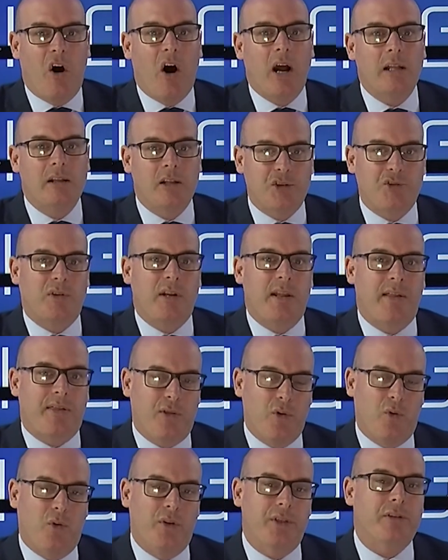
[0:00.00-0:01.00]
I literally
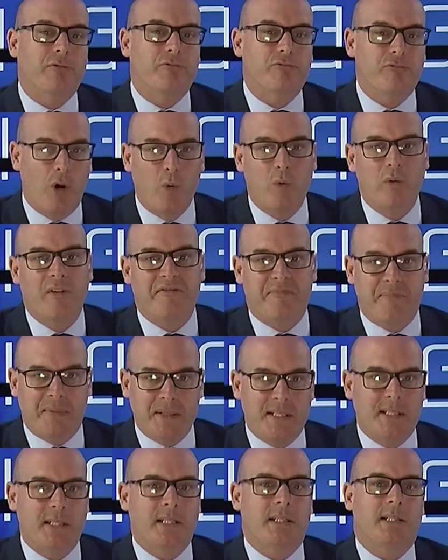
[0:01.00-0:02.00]
thought the role of
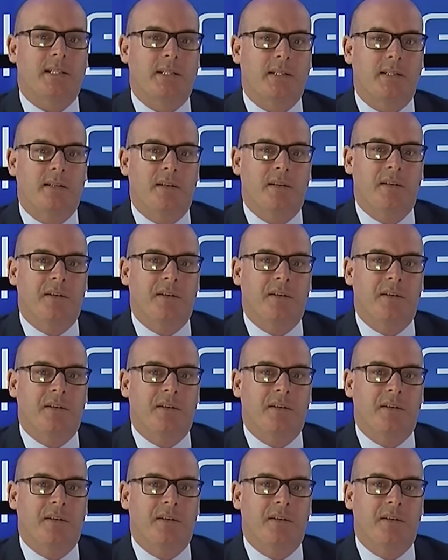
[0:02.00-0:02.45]
business